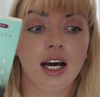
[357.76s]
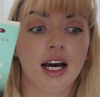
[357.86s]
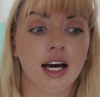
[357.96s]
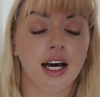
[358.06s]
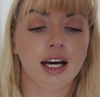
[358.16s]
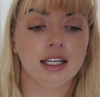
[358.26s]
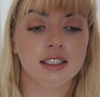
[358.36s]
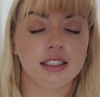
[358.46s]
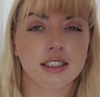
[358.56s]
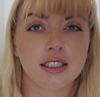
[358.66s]

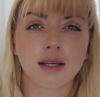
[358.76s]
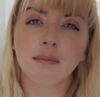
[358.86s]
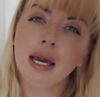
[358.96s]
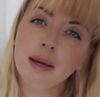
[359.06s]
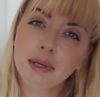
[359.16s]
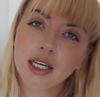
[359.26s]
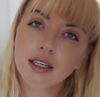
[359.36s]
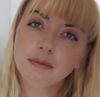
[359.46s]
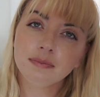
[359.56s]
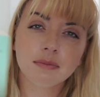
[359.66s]
And like
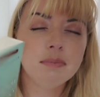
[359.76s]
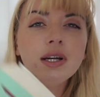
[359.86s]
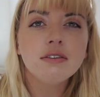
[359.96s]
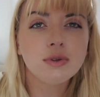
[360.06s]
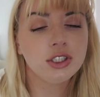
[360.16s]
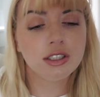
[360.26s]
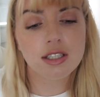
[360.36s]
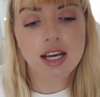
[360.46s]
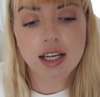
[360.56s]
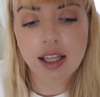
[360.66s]
maybe, but if we're just
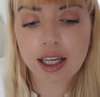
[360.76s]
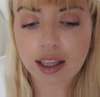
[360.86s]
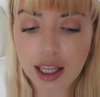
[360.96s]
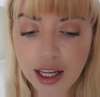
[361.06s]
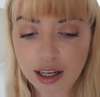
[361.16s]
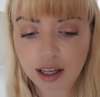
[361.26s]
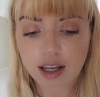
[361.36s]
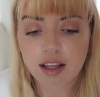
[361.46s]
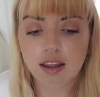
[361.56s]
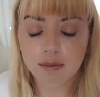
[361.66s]
saying like that
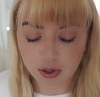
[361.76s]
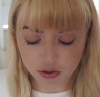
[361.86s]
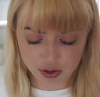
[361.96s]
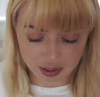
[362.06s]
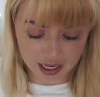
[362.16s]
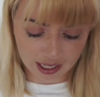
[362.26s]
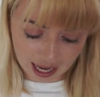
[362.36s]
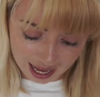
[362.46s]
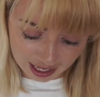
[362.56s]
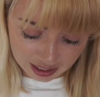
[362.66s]
the most traumatic
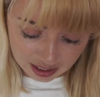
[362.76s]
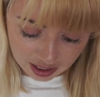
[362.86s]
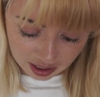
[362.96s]
end